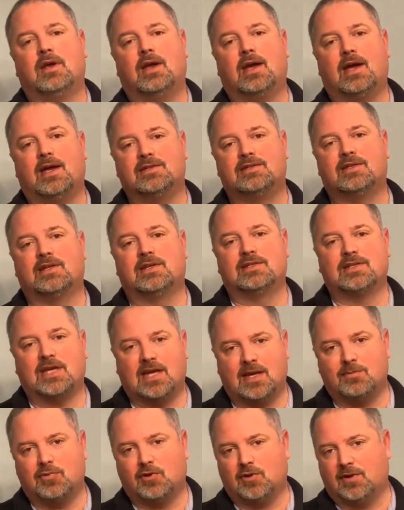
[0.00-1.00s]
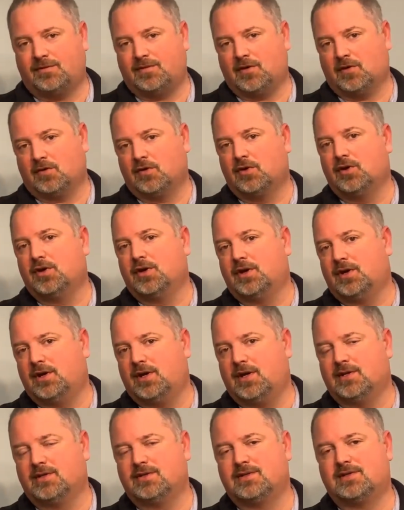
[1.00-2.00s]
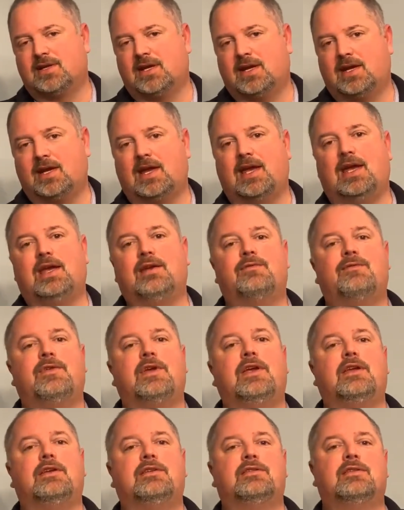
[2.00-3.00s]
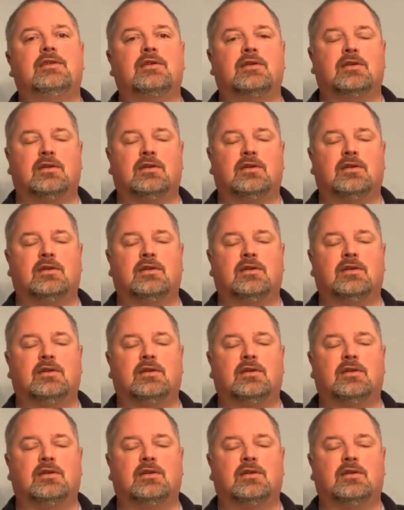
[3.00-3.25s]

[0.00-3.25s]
As an example, if your hood is, say, 8 feet